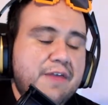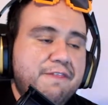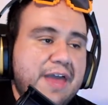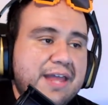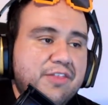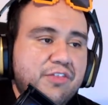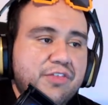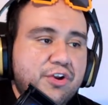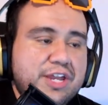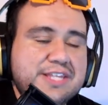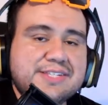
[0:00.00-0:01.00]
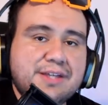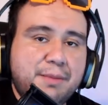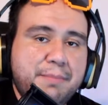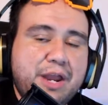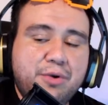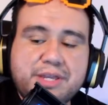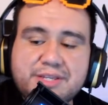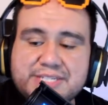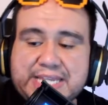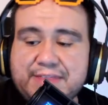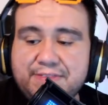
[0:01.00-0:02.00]
that there is some
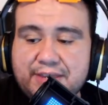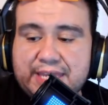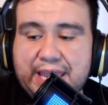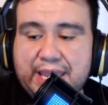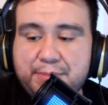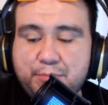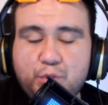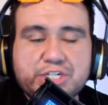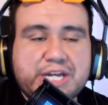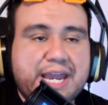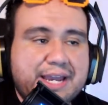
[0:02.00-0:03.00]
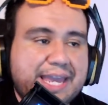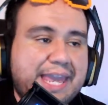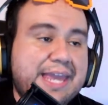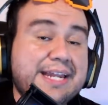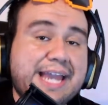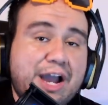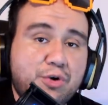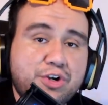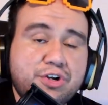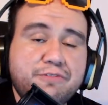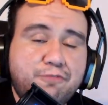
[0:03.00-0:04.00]
areas in the game which I
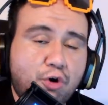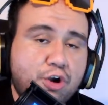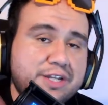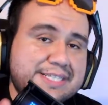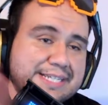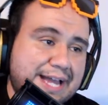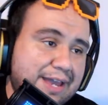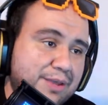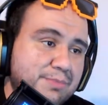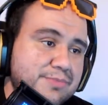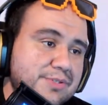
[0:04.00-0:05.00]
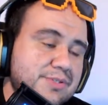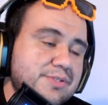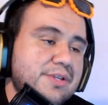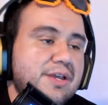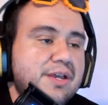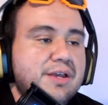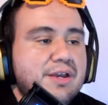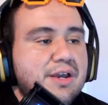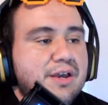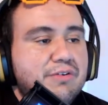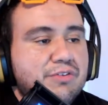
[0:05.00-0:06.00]
encountered 4 times
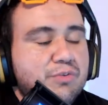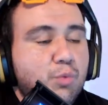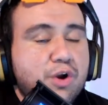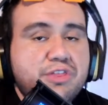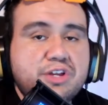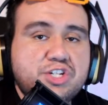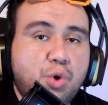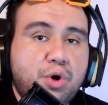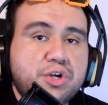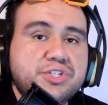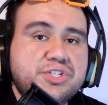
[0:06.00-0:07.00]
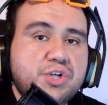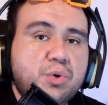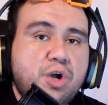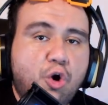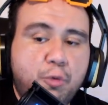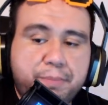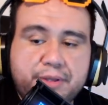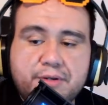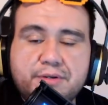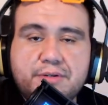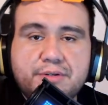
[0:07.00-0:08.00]
where the doors don't
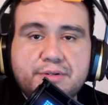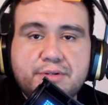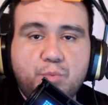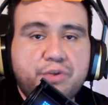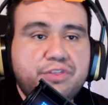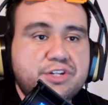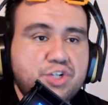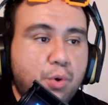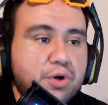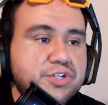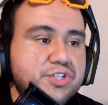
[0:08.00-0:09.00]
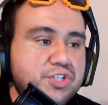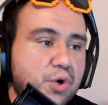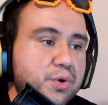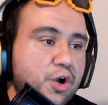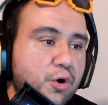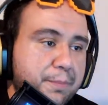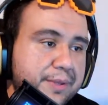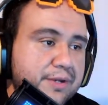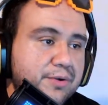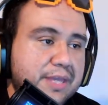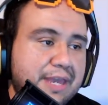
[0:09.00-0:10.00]
open.
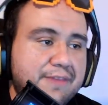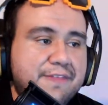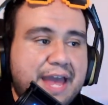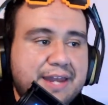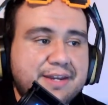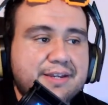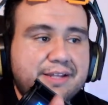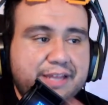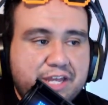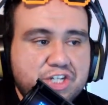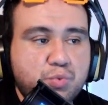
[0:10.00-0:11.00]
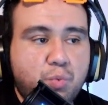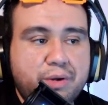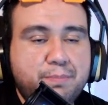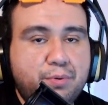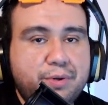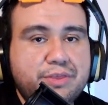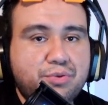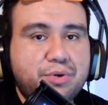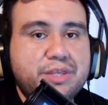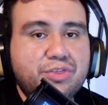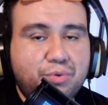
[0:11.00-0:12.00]
Okay, that glitch
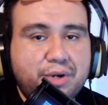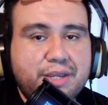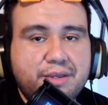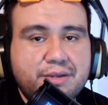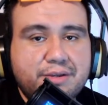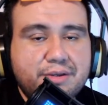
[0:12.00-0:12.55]
1.33